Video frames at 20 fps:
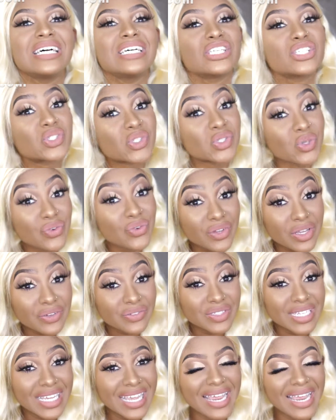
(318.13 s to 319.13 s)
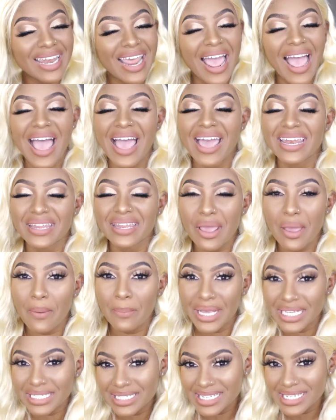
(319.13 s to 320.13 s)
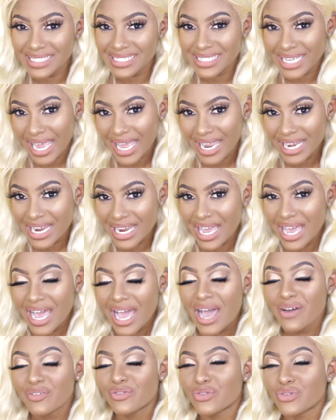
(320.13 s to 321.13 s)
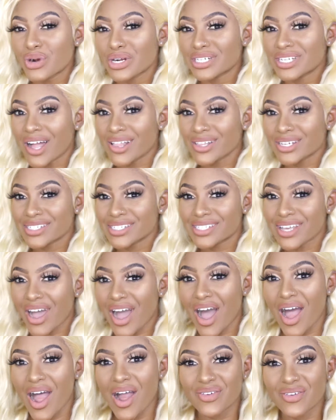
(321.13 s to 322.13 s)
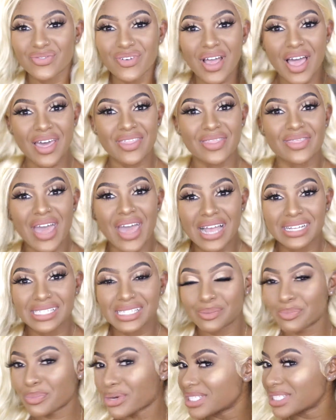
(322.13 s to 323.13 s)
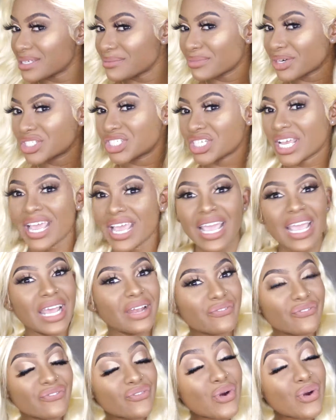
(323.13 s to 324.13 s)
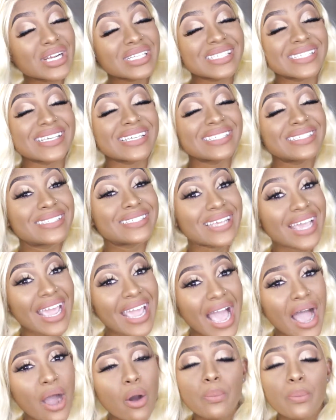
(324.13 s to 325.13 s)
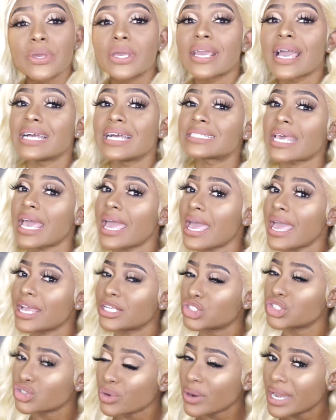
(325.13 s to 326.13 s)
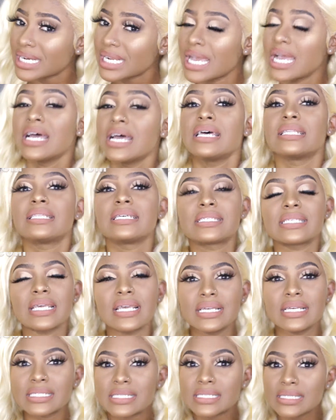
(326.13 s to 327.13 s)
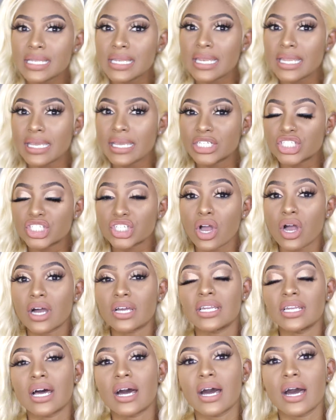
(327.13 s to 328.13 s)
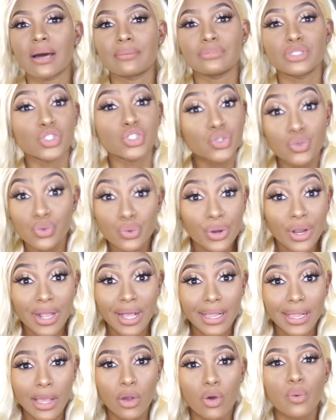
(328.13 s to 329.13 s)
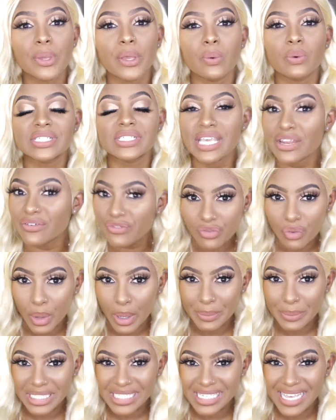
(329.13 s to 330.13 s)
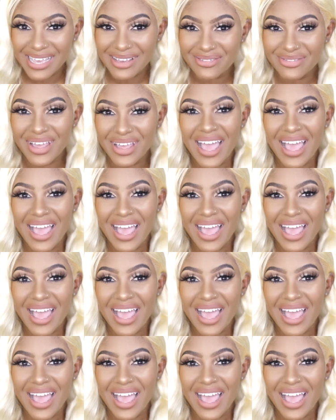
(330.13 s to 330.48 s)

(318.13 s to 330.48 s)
SUE15 and Petty10, $4 off. That's pretty much it for today. I hope you guys enjoyed this installation tutorial. I hope it was informative.